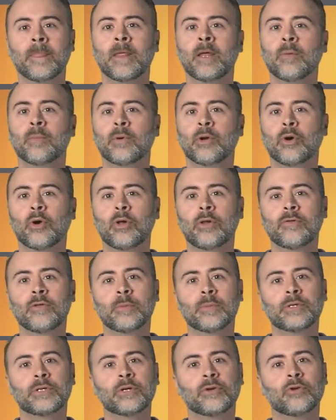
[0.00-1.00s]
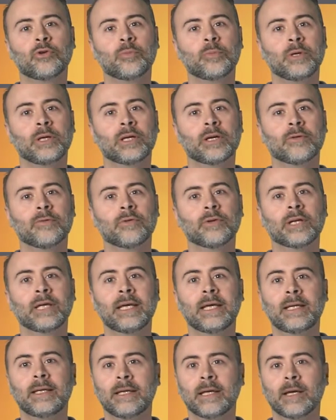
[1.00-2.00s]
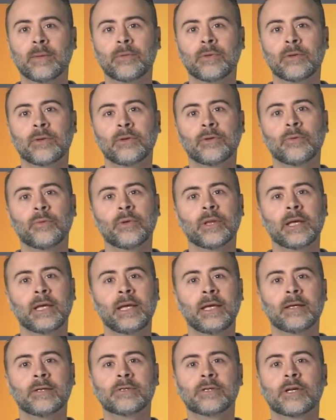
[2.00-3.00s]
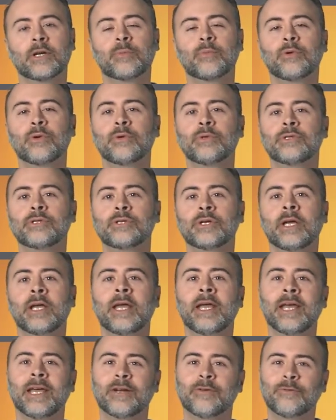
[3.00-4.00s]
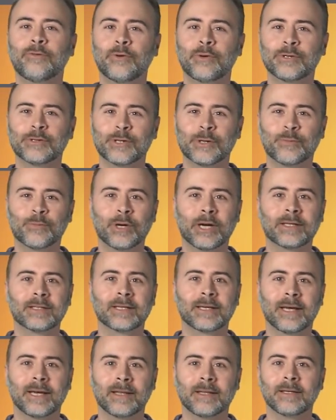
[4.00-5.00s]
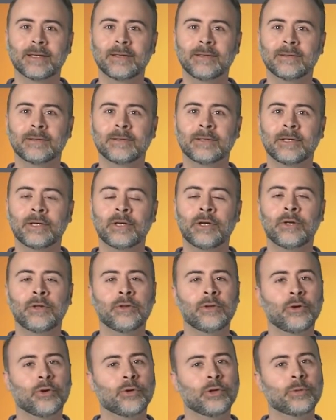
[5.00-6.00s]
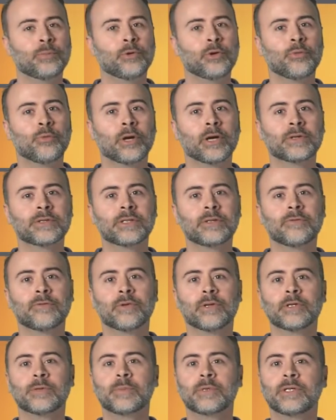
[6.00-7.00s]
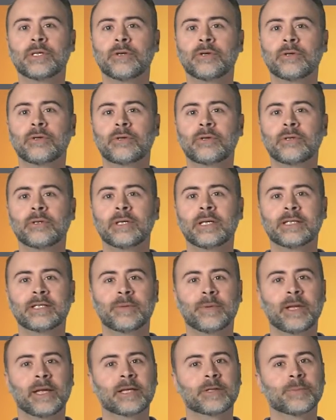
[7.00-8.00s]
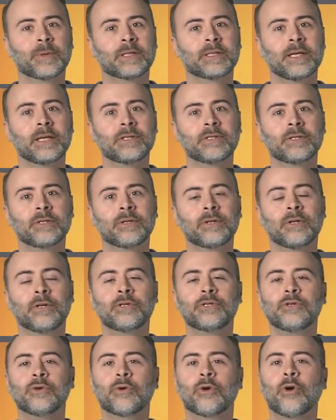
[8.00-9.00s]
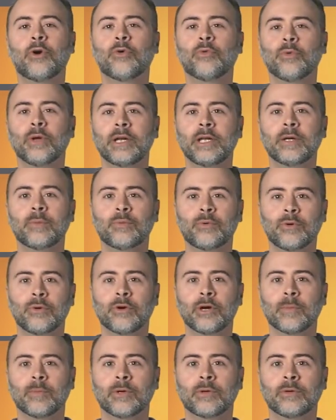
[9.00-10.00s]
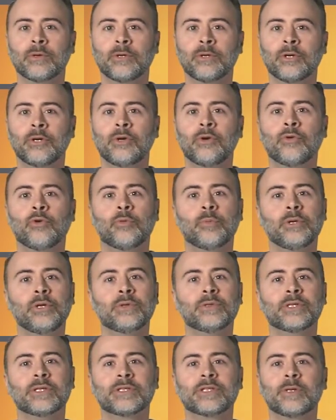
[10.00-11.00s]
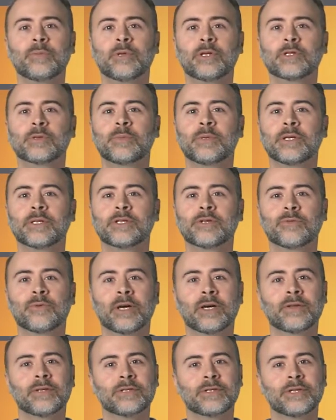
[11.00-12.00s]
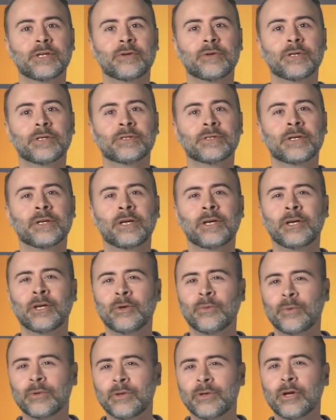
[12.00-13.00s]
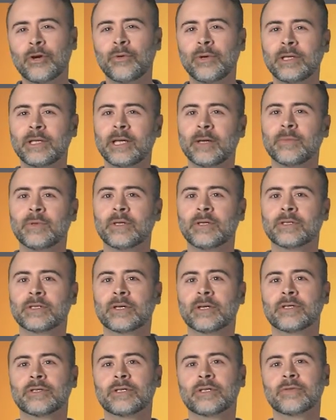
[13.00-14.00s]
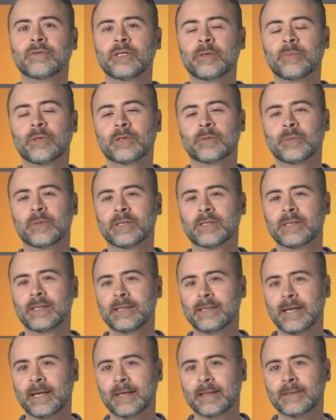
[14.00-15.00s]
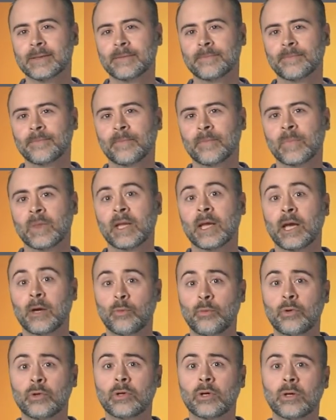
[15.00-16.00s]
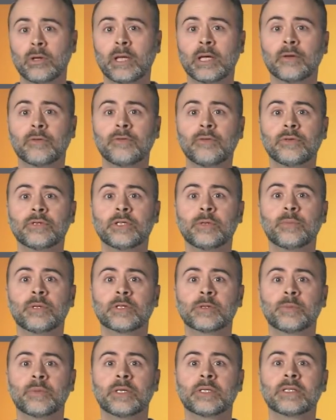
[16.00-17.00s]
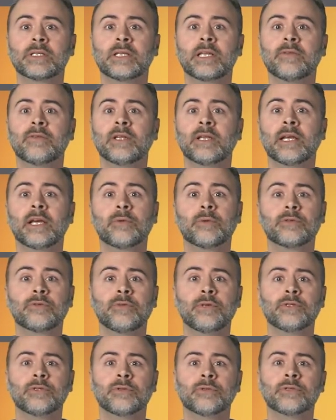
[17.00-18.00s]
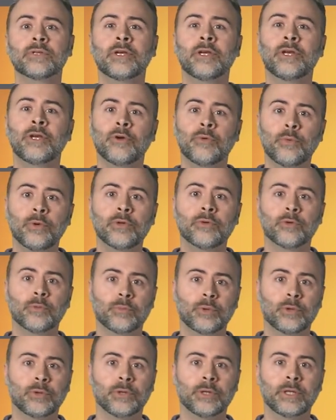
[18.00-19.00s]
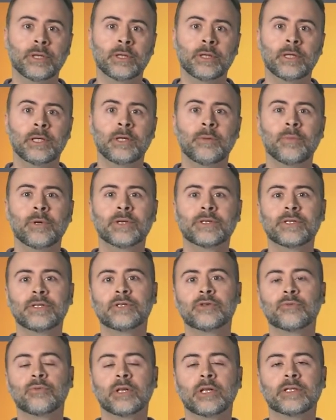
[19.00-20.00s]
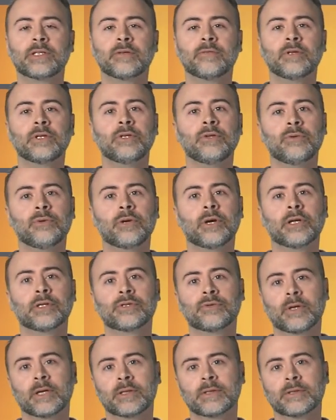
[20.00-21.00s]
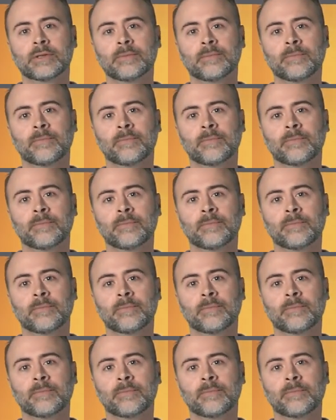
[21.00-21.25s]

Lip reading: But all of the material will be covered in depth with a hands-on approach and a focus on practicality. The only prerequisite for this material is an expectation that you are already a programmer. We'll be using C++ throughout the series, with no in-depth discussion of C++ syntax. I will call out a few C++ 11 language features when they're employed, because these are relatively new constructs.